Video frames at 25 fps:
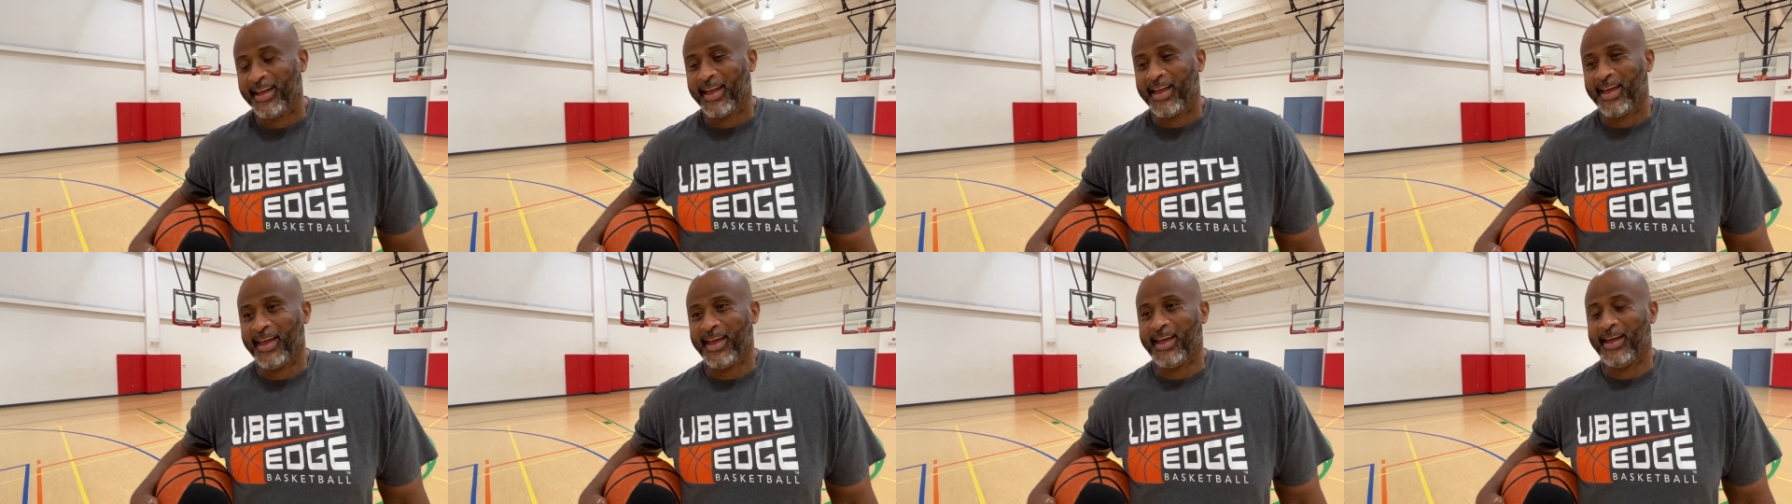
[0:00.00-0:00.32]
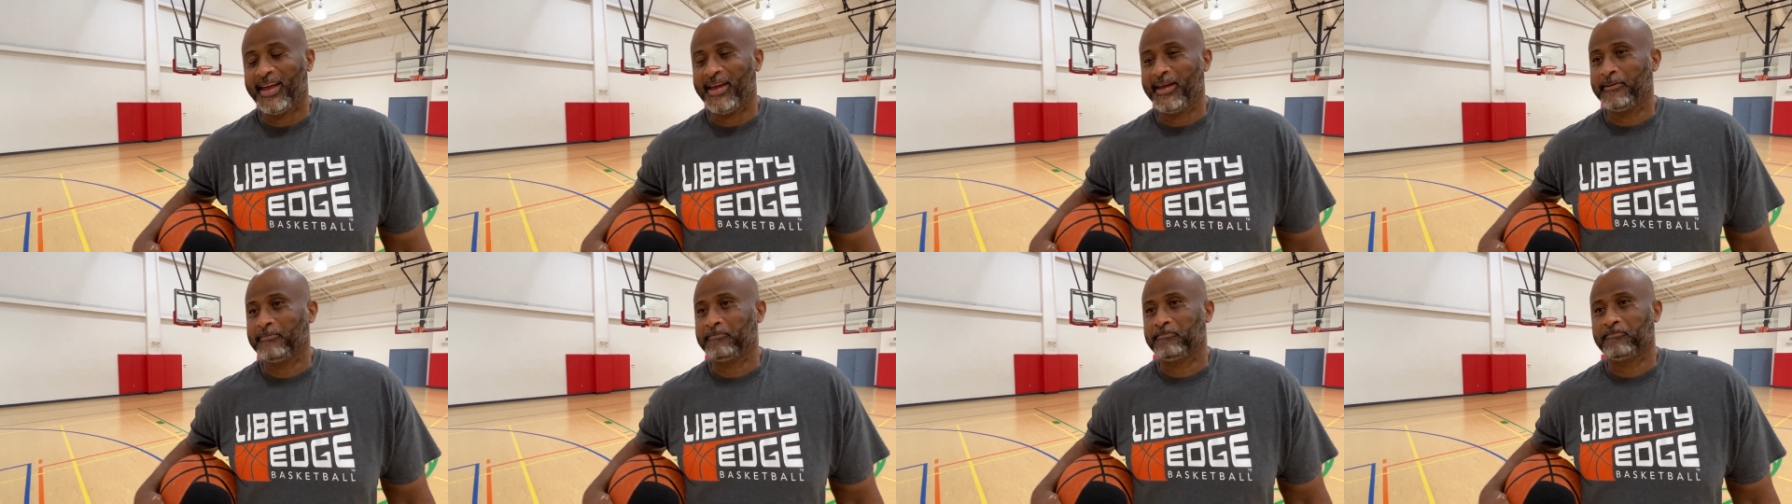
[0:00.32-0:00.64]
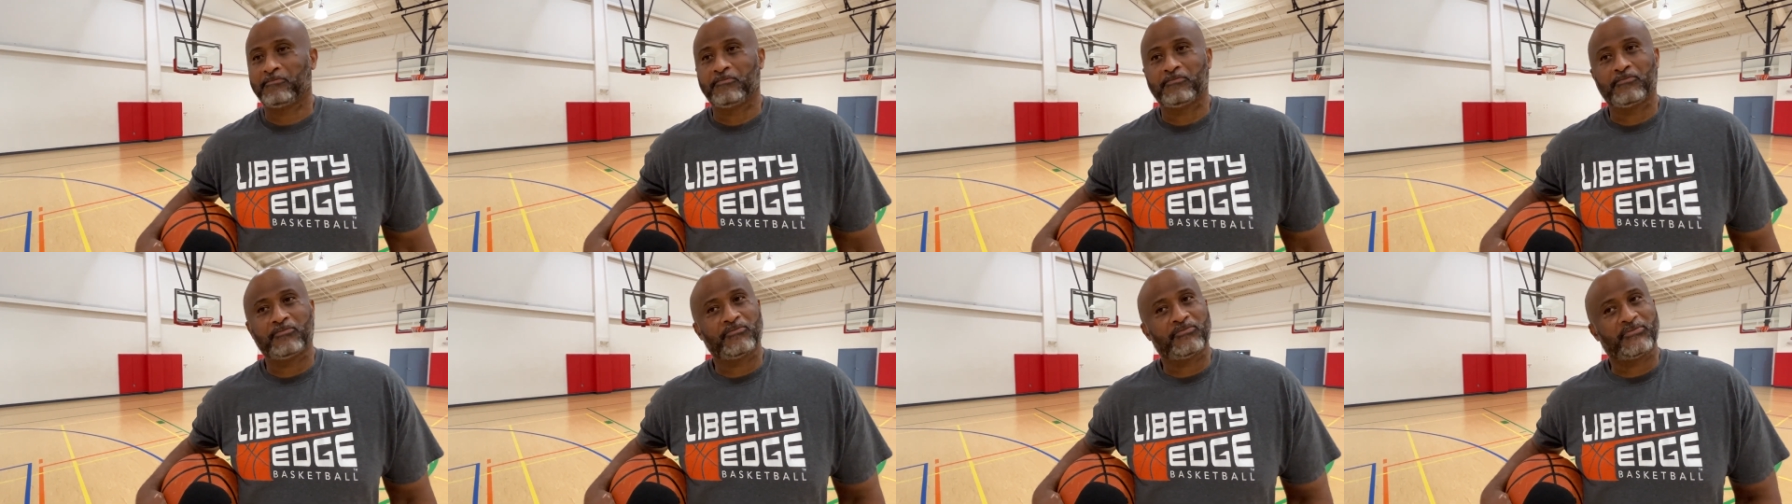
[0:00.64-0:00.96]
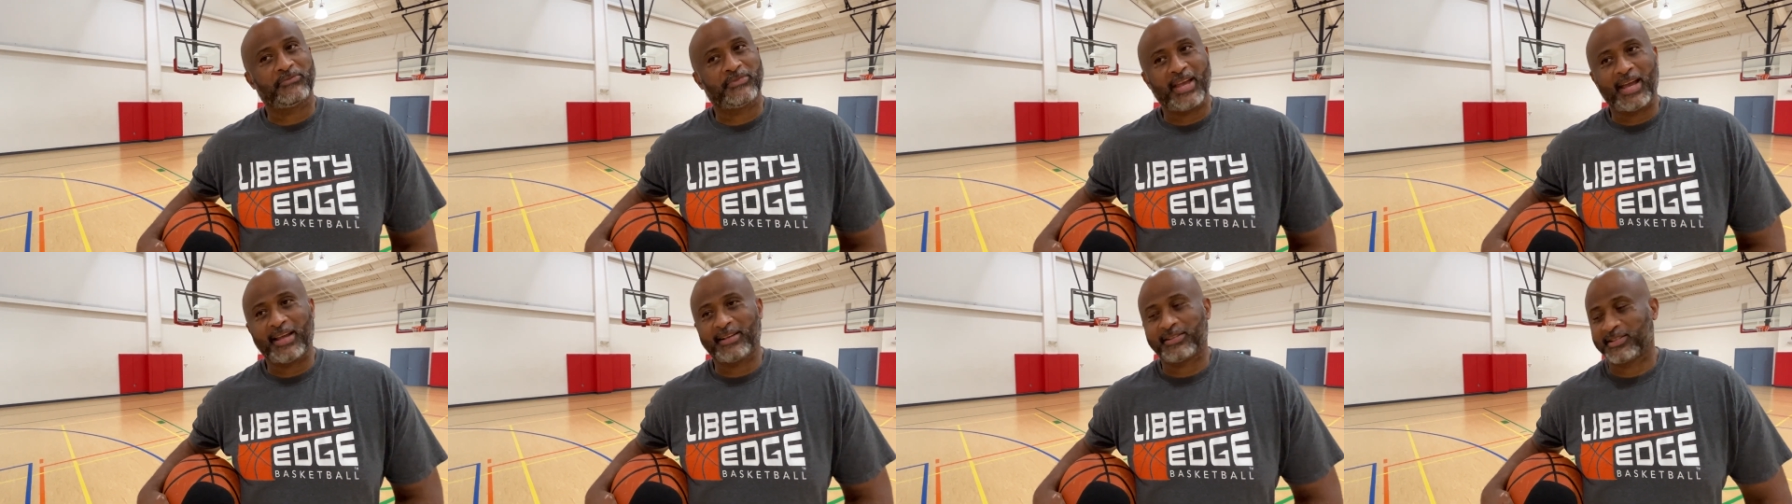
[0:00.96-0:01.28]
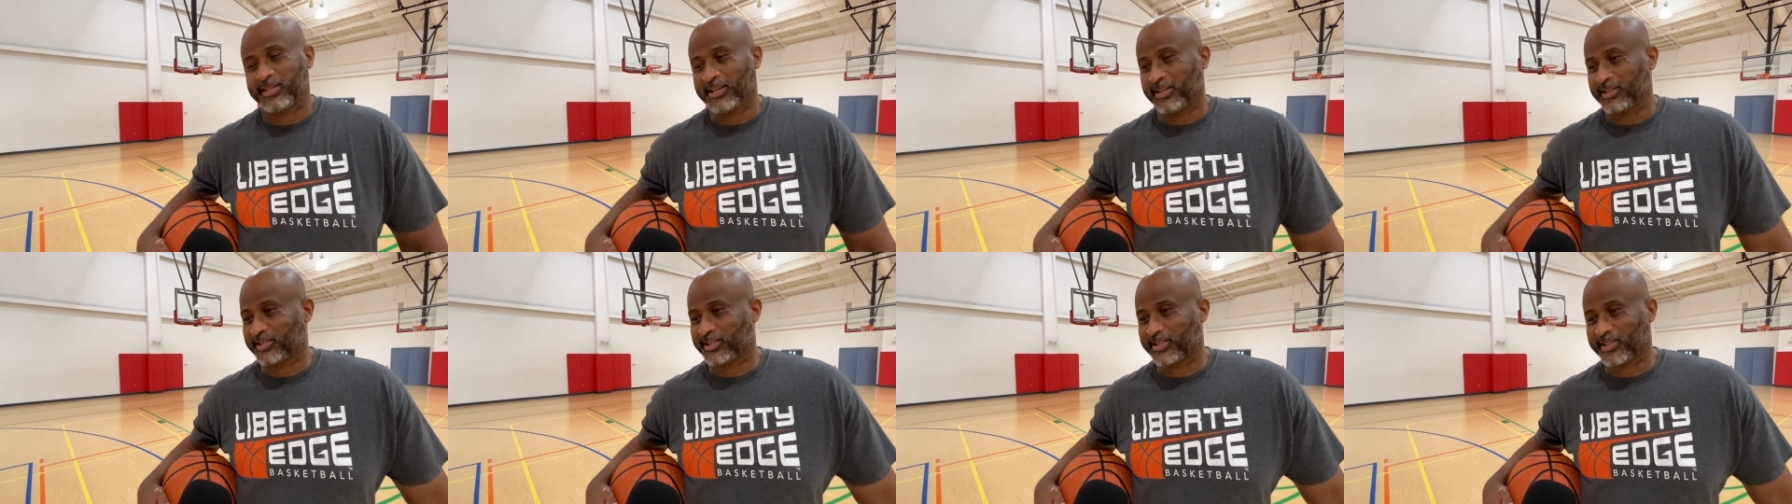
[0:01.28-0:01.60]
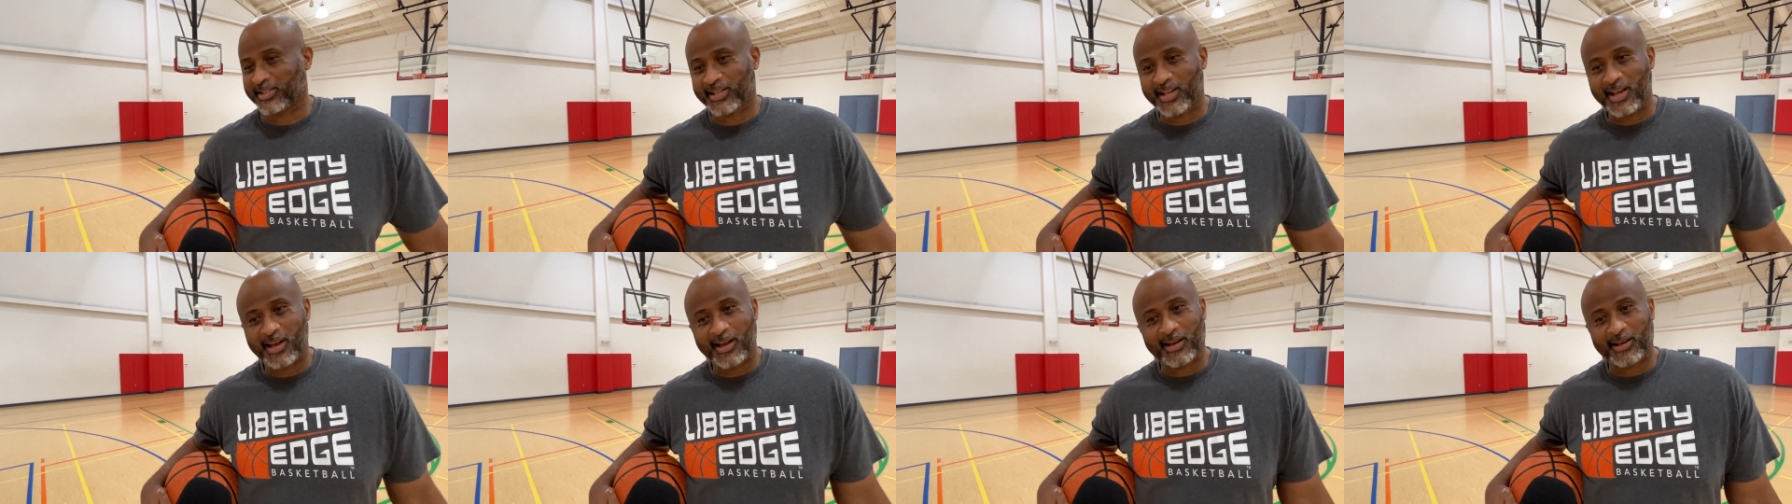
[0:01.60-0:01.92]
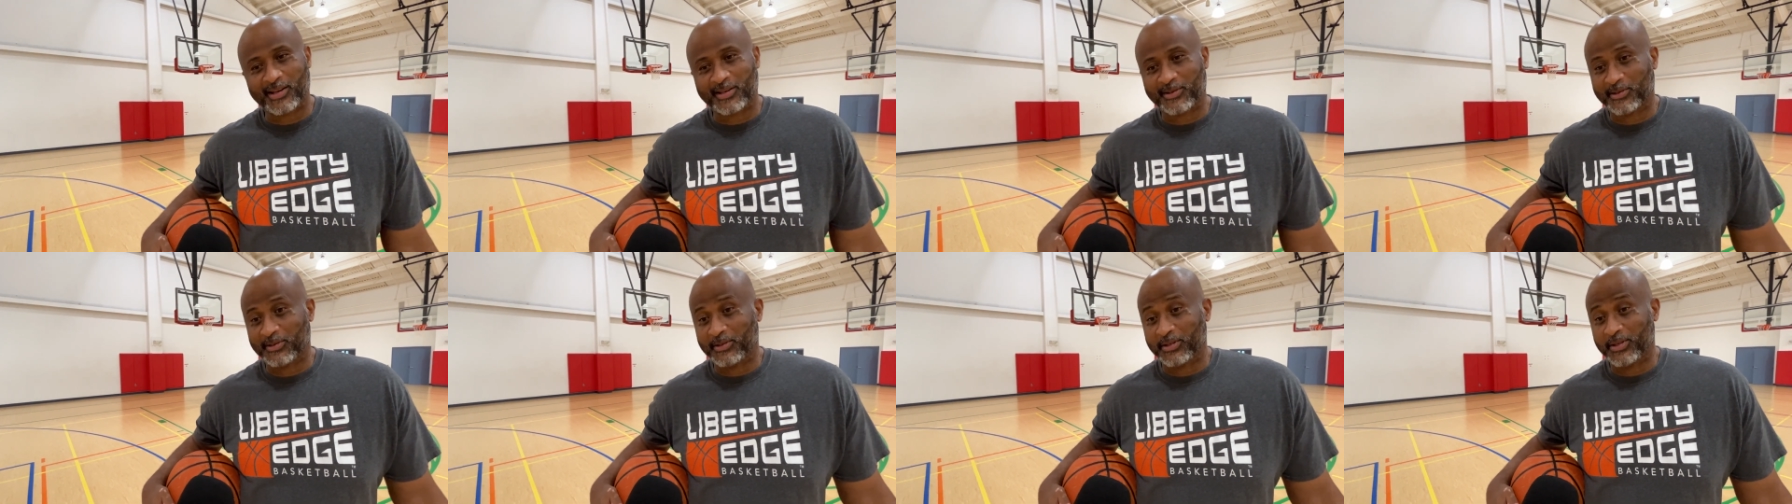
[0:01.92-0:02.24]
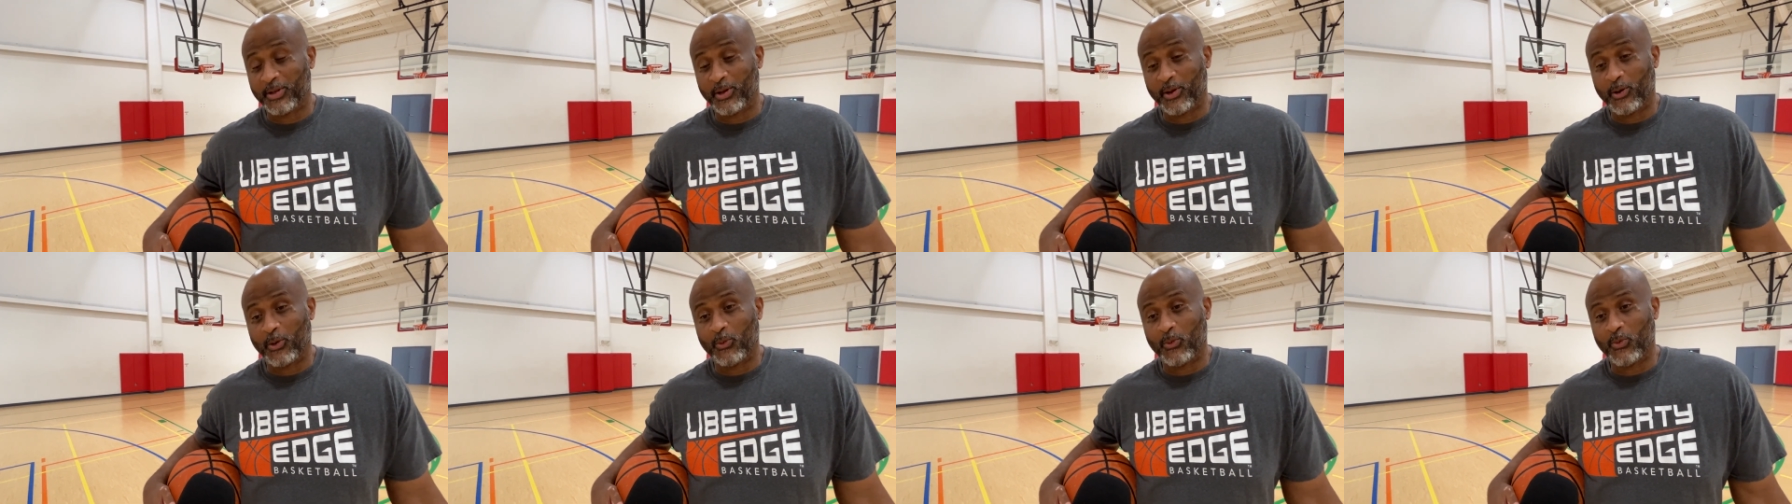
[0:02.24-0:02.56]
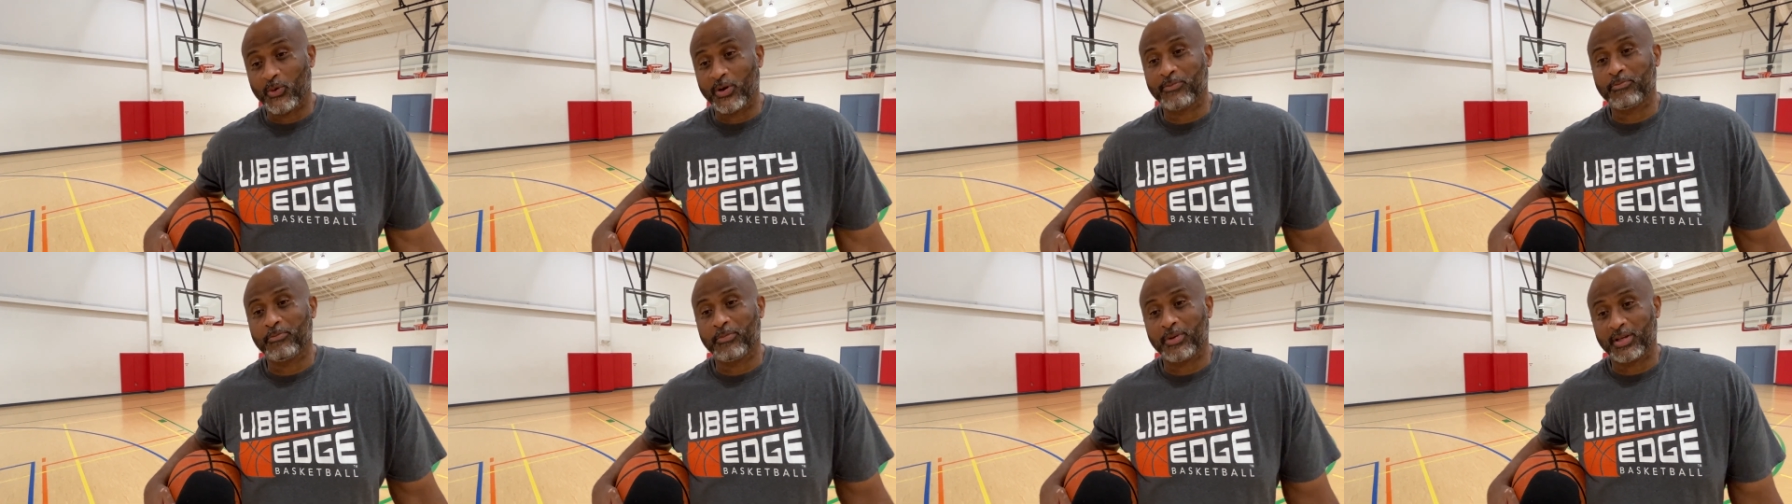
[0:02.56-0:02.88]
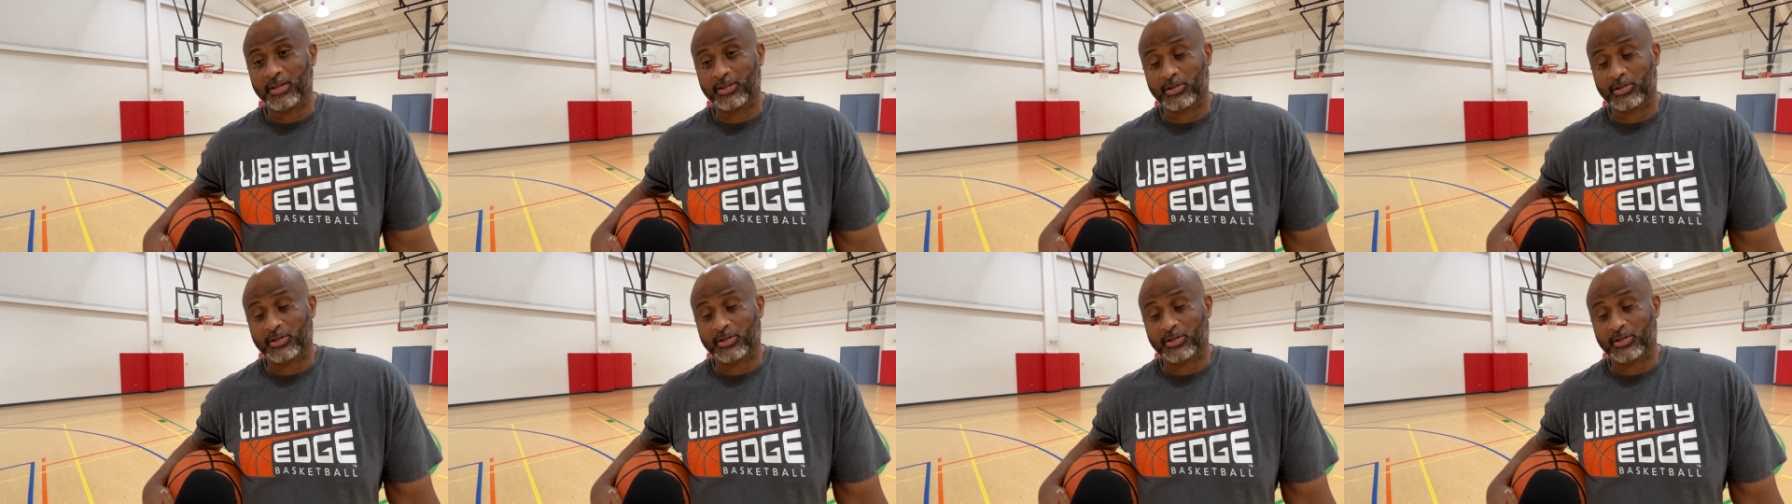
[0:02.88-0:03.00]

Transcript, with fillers: and that just stuck, you know, with me.